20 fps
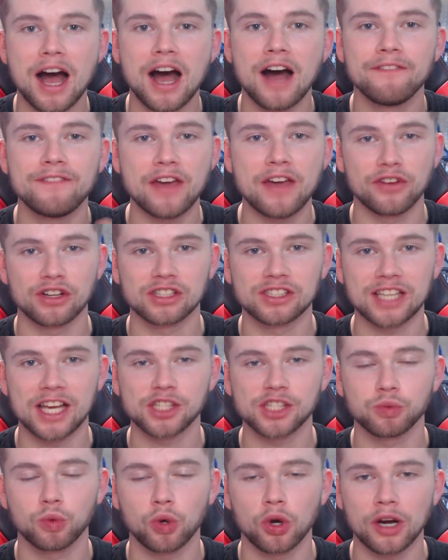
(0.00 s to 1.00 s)
favorite
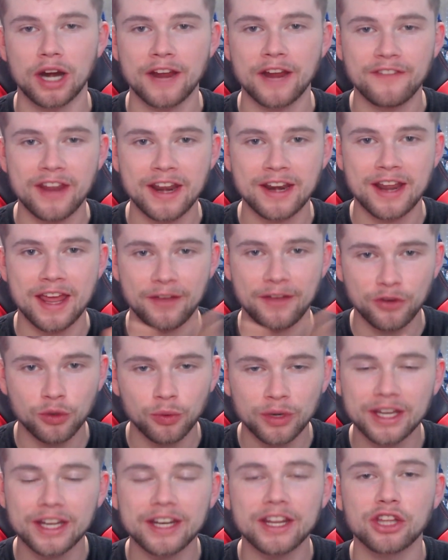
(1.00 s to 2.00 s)
sets were, and then if
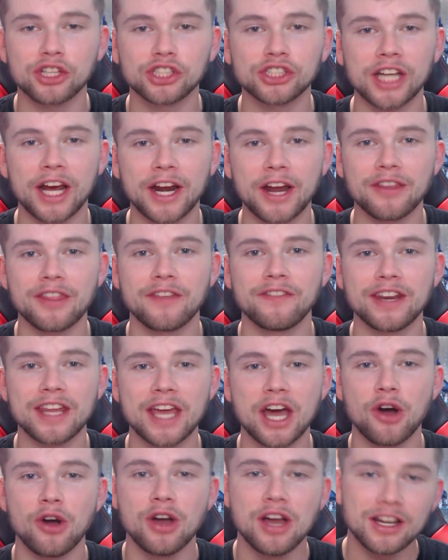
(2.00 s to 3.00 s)
you want to get another shout out in the
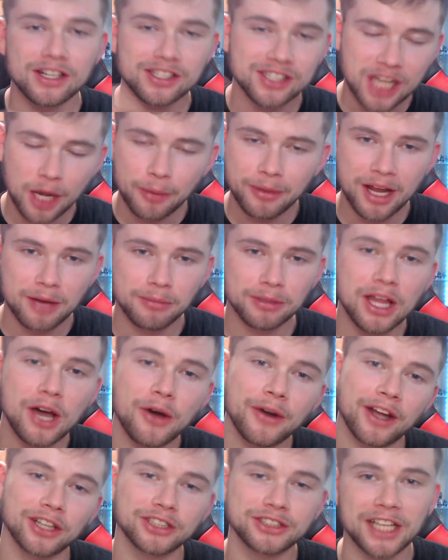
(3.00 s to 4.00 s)
video, just comment down
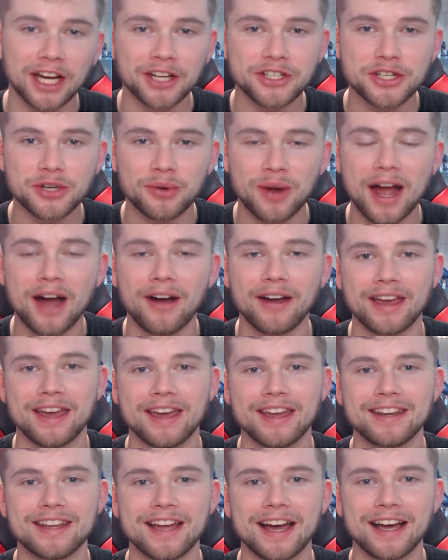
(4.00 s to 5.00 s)
below and I'll shout you out.
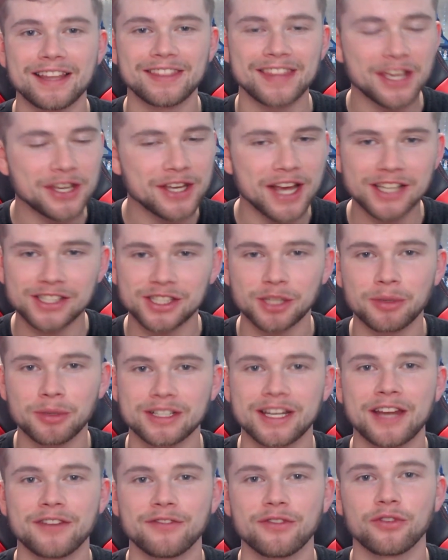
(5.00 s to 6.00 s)
And thank you guys so
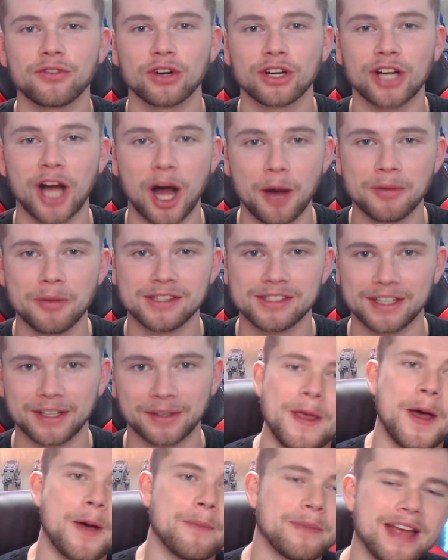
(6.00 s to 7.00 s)
much again for
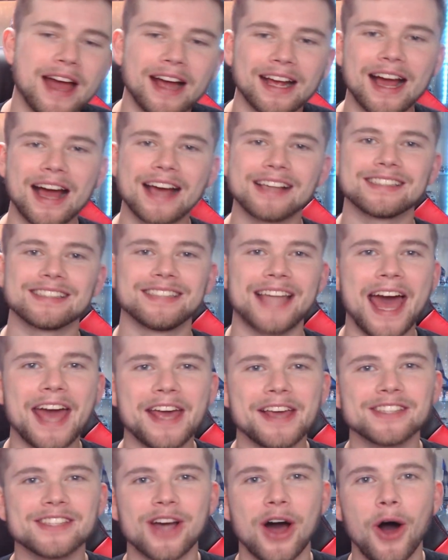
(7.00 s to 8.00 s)
commenting. But yeah guys,
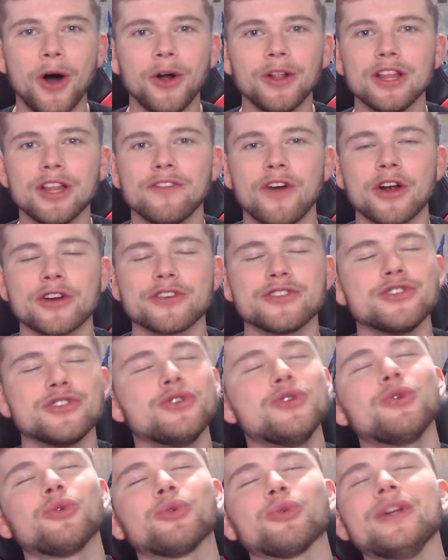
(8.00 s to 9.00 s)
that is all of our
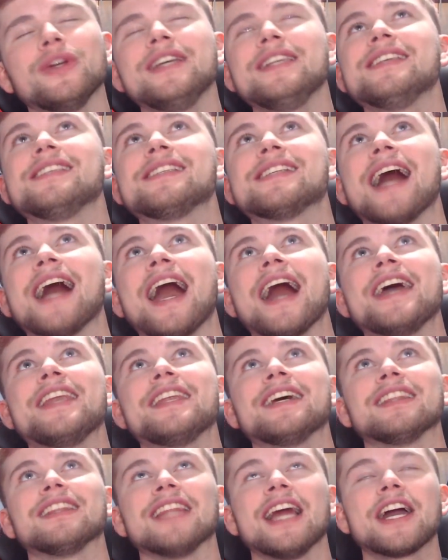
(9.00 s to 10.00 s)
new
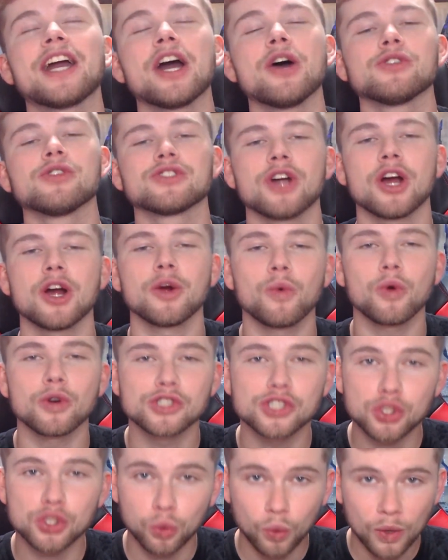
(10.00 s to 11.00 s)
redesigned Lego Star
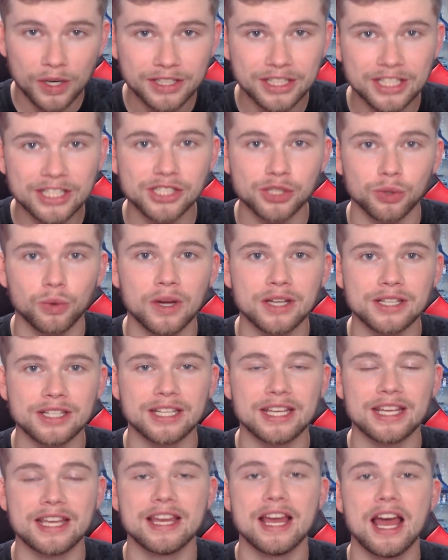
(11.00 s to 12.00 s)
Wars
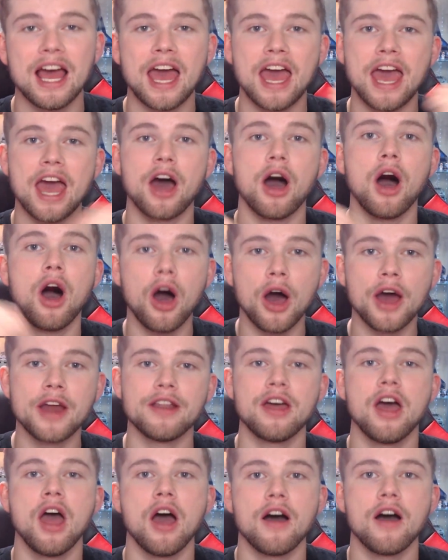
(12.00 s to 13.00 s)
2020 on